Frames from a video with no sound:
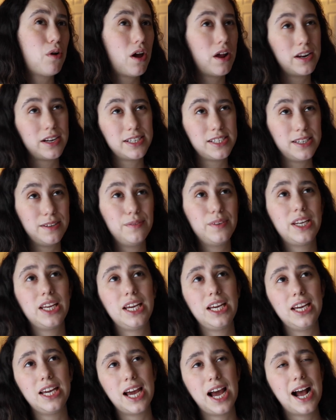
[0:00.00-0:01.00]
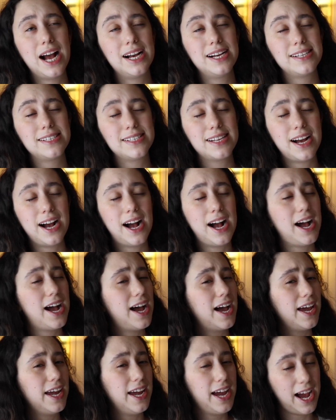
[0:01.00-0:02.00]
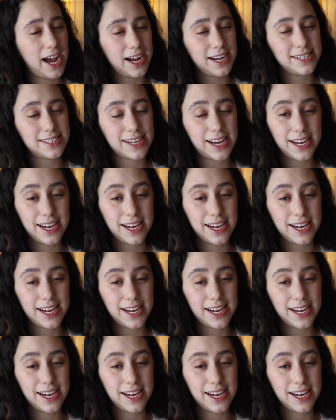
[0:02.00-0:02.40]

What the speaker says: productivity as high as